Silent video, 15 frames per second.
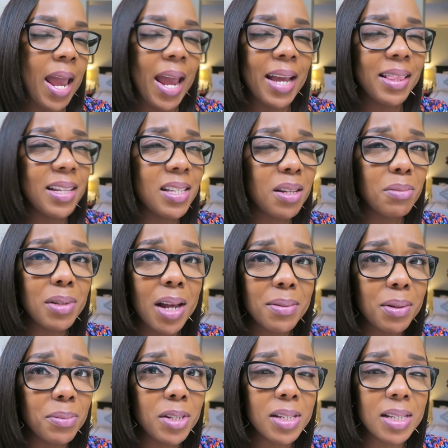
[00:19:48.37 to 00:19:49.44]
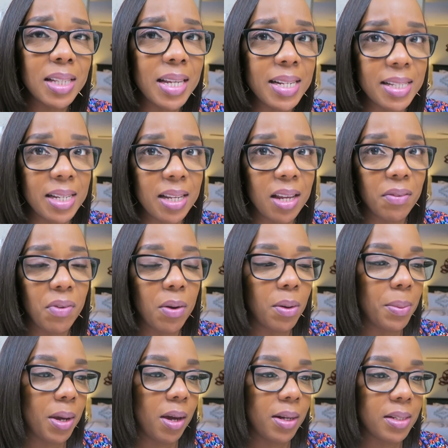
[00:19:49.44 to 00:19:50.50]
And then sometimes I'm just lazy. If I were
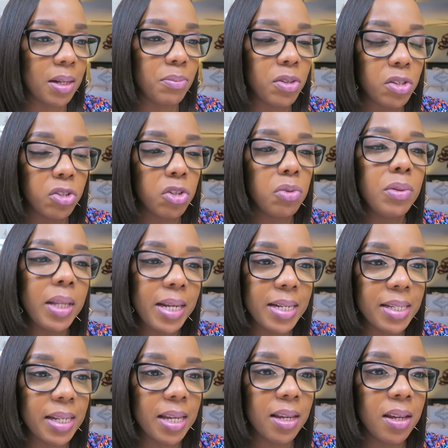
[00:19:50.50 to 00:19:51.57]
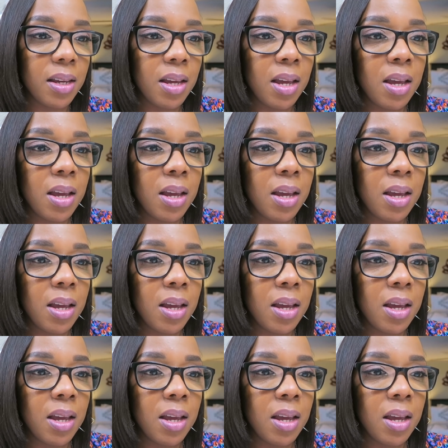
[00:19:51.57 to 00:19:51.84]
to be honest, I'm just too lazy